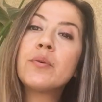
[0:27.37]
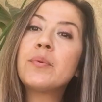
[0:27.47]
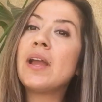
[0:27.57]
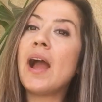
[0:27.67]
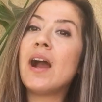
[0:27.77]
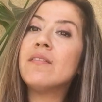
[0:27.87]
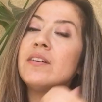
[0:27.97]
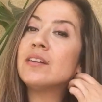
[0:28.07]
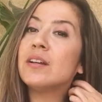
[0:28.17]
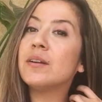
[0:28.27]
we have
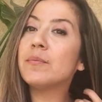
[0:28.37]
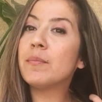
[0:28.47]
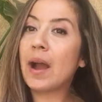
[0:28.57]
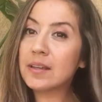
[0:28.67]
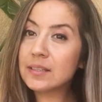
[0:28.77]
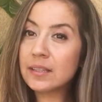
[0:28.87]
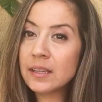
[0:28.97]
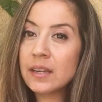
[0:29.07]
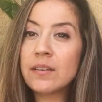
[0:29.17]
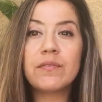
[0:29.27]
a
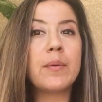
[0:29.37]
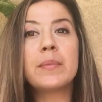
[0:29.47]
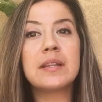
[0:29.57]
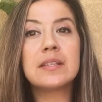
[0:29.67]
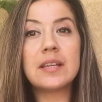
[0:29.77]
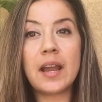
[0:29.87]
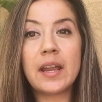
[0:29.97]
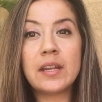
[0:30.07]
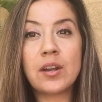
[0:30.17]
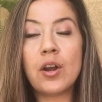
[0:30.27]
masculine and feminine
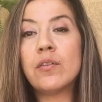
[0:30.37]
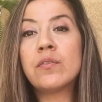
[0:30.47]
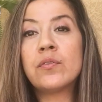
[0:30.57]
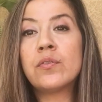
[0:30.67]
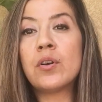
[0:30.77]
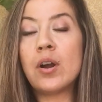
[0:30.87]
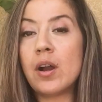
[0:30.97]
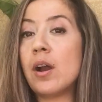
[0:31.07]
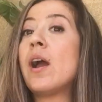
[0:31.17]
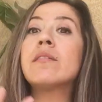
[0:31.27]
side of
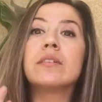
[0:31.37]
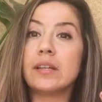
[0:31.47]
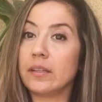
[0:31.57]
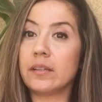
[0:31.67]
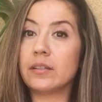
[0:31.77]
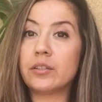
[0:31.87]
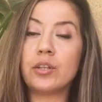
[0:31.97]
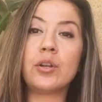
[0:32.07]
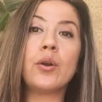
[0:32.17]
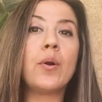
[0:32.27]
everything,
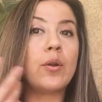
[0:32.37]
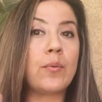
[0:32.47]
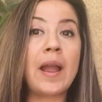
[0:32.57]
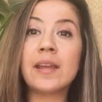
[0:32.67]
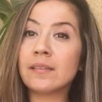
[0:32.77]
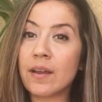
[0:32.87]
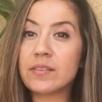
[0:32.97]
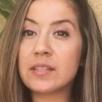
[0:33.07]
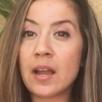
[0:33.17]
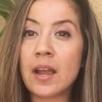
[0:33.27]
our right and
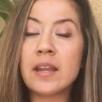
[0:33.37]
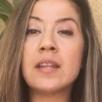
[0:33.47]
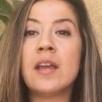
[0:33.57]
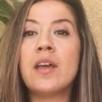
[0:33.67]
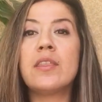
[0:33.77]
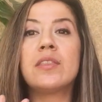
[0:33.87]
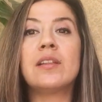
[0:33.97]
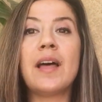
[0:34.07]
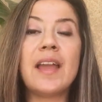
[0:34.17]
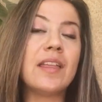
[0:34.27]
left side,
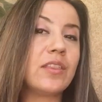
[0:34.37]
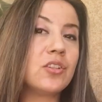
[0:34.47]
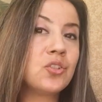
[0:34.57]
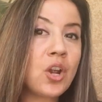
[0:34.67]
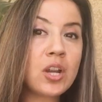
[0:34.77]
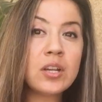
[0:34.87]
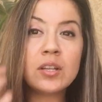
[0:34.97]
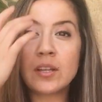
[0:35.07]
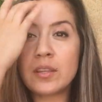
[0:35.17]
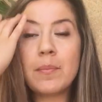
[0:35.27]
the light and the
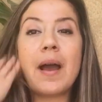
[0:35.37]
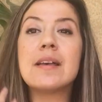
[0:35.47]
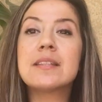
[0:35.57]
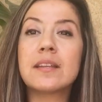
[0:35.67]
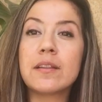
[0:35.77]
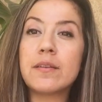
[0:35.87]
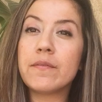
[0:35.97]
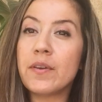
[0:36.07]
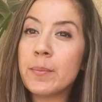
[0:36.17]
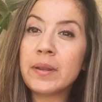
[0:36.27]
dark, the masculine
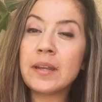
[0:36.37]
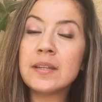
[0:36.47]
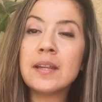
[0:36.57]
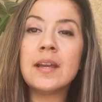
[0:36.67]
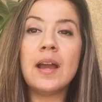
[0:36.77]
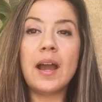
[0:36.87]
and feminine